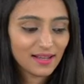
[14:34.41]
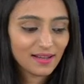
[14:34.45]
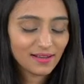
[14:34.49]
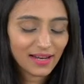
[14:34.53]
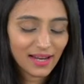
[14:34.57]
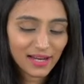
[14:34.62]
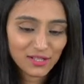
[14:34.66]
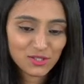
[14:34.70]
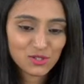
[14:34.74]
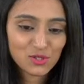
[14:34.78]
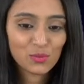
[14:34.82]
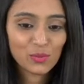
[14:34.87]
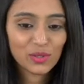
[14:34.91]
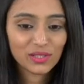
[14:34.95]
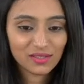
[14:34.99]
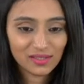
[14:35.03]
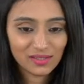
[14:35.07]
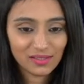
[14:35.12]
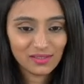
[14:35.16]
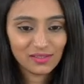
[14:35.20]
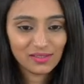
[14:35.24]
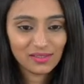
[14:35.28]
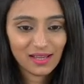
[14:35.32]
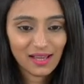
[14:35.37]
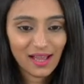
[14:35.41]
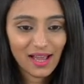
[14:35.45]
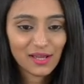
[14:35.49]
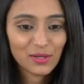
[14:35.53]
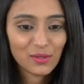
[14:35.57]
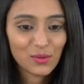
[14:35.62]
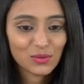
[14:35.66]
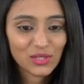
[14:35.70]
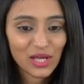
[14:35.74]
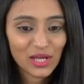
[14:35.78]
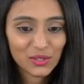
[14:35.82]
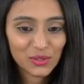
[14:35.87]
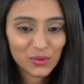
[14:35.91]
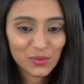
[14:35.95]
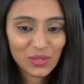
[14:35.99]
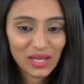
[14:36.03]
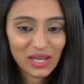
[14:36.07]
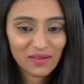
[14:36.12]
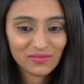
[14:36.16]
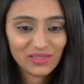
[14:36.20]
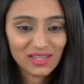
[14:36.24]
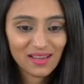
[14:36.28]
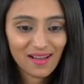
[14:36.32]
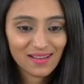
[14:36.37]
Right, Sumit. I know that you
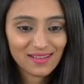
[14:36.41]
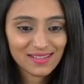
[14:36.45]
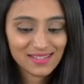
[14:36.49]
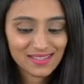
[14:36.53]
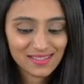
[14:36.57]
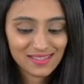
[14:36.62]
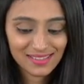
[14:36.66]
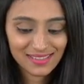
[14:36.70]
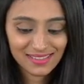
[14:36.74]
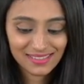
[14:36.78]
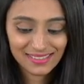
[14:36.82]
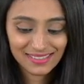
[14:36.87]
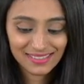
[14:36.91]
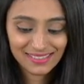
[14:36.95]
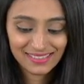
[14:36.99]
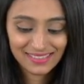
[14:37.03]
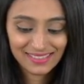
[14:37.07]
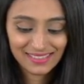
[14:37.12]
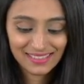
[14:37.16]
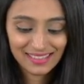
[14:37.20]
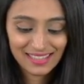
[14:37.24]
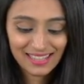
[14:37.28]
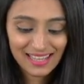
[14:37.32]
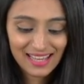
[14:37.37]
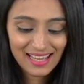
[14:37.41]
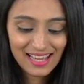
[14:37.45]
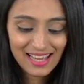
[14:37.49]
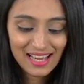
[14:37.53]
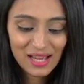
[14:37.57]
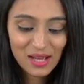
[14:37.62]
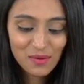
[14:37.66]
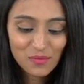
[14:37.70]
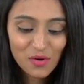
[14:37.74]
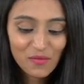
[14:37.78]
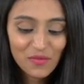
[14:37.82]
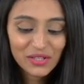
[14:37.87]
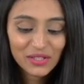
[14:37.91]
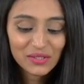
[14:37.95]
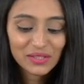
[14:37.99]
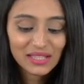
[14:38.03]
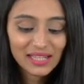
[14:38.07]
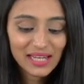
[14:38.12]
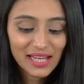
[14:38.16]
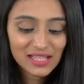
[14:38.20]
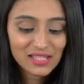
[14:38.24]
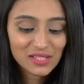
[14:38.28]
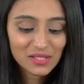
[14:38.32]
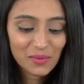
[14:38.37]
gave the answer. Moving to the
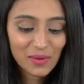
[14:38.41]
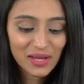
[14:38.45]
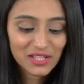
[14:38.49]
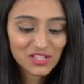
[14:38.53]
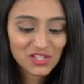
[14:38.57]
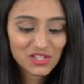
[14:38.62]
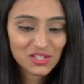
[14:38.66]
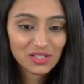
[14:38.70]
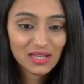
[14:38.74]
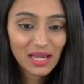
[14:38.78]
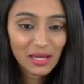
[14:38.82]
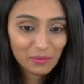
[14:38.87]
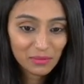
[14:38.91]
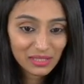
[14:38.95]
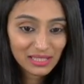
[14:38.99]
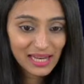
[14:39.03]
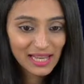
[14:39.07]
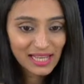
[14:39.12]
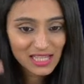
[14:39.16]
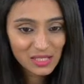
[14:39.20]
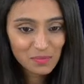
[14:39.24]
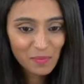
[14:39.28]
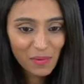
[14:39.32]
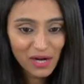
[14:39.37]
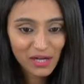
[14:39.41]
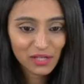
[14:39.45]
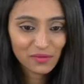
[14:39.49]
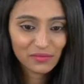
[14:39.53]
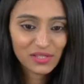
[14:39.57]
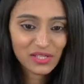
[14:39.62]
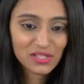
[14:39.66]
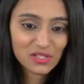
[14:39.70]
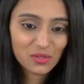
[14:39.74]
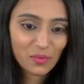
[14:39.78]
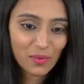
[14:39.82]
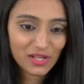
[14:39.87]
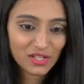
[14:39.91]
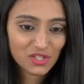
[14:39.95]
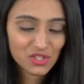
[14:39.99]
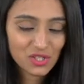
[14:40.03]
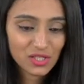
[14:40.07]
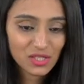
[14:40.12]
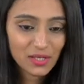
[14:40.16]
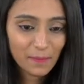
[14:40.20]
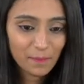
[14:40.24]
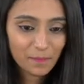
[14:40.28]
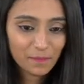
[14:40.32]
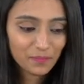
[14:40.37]
next question, I mean next part of this
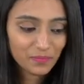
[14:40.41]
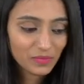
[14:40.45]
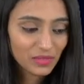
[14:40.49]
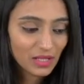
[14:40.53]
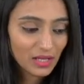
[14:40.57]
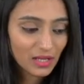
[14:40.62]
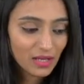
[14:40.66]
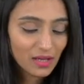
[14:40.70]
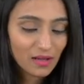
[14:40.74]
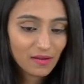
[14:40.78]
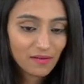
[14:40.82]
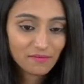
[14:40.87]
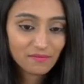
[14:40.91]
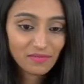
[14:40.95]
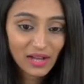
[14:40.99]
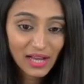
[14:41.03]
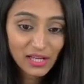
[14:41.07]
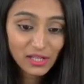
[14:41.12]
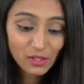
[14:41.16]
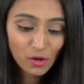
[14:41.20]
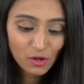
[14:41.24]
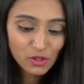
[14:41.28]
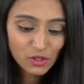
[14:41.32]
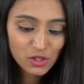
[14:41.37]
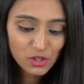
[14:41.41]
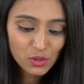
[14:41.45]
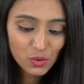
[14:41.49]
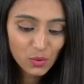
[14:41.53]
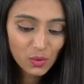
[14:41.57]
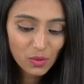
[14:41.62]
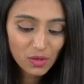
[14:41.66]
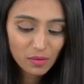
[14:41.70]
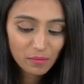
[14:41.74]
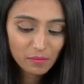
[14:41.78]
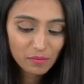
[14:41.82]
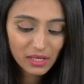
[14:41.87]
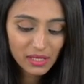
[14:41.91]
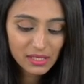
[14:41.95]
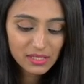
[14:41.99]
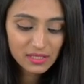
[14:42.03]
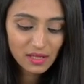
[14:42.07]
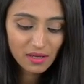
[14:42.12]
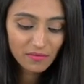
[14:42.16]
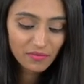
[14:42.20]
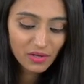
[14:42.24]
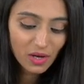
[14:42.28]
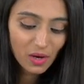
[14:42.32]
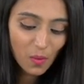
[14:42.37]
question. Why not two? Because
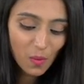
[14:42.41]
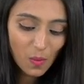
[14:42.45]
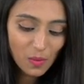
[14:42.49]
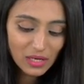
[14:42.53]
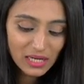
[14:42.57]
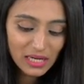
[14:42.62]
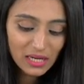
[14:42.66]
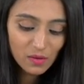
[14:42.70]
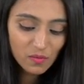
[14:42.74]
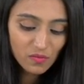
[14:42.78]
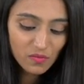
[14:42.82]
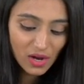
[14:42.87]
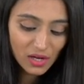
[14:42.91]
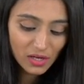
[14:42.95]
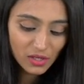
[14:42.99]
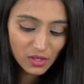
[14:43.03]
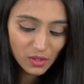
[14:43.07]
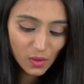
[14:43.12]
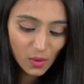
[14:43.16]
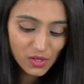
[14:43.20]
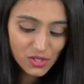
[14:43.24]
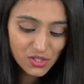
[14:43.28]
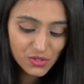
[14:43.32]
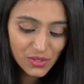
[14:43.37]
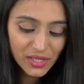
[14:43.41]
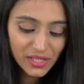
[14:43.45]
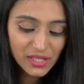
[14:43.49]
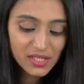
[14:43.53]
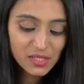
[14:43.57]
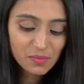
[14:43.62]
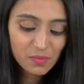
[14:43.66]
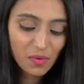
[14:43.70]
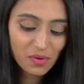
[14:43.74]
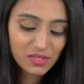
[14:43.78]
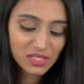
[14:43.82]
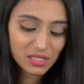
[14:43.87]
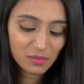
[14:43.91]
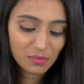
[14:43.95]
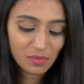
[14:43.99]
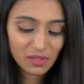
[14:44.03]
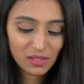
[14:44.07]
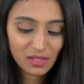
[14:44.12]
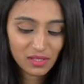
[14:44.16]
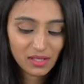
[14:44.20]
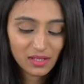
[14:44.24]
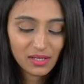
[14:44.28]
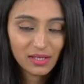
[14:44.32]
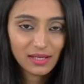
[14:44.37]
Navya, only one cross street is
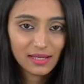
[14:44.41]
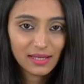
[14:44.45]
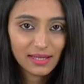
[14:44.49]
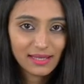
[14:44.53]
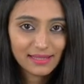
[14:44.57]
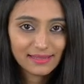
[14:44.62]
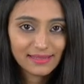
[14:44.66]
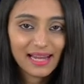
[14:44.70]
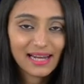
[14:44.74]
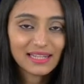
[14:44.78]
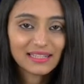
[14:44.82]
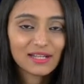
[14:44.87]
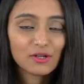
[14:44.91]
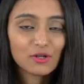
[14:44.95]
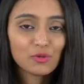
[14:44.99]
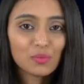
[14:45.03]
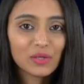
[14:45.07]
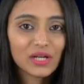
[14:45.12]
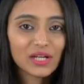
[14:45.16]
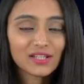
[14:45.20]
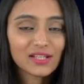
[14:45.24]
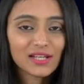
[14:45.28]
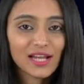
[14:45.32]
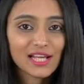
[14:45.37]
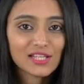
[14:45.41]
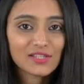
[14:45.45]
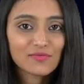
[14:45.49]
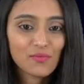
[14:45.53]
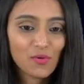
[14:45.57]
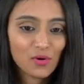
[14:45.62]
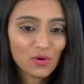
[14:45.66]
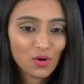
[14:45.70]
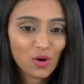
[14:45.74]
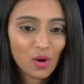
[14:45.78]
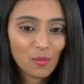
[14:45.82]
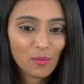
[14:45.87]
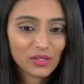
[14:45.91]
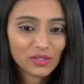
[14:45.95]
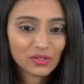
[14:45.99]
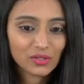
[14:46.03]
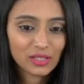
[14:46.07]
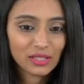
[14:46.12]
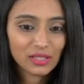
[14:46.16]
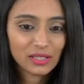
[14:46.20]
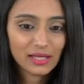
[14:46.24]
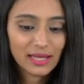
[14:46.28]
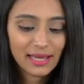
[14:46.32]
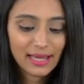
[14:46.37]
possible. That could be written as four comma
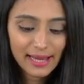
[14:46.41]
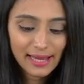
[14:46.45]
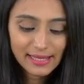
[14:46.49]
three.